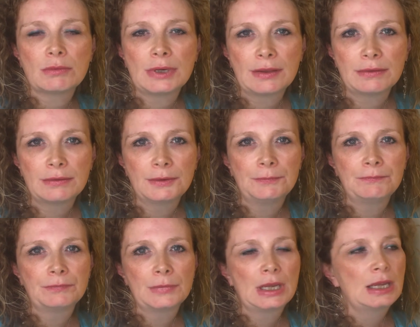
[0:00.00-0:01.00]
with.
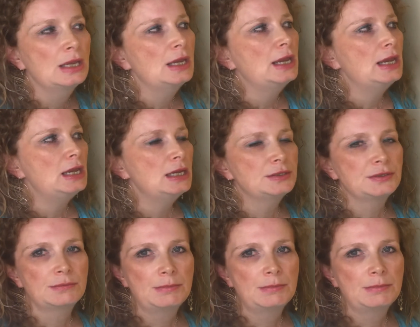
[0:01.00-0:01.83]
It's